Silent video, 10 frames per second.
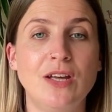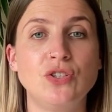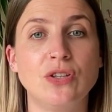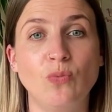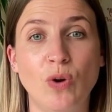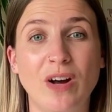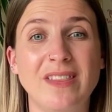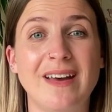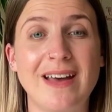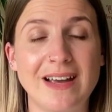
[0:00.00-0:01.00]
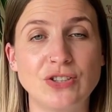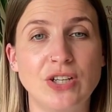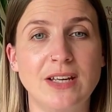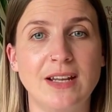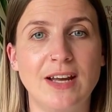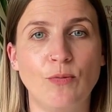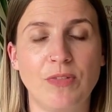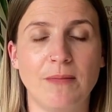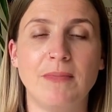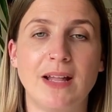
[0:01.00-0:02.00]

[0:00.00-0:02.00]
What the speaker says: to the work that actually can help them.